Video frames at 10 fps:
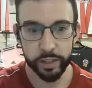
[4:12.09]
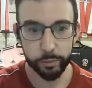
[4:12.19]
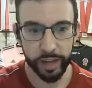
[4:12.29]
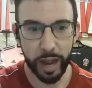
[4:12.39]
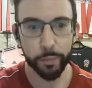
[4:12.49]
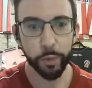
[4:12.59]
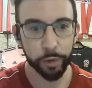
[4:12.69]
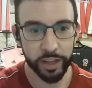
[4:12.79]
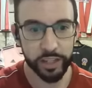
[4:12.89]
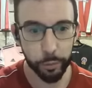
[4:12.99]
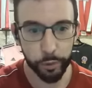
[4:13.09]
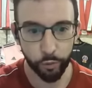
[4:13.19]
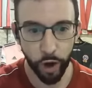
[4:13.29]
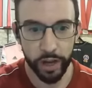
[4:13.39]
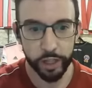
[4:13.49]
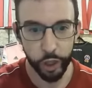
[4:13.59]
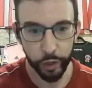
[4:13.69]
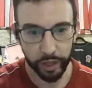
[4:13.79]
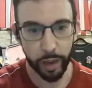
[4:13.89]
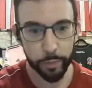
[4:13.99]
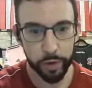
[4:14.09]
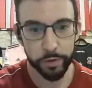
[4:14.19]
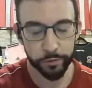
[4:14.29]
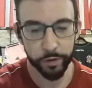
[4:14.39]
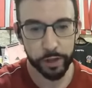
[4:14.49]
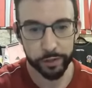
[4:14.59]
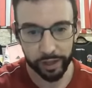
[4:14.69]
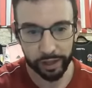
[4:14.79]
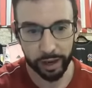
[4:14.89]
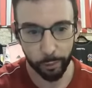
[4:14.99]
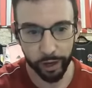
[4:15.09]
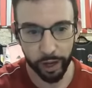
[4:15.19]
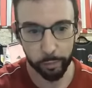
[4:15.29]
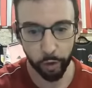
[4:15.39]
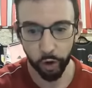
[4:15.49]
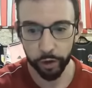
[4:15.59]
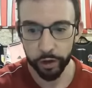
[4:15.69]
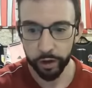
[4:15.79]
He was apoplectic with rage at the gap in midfield, allowing Almiron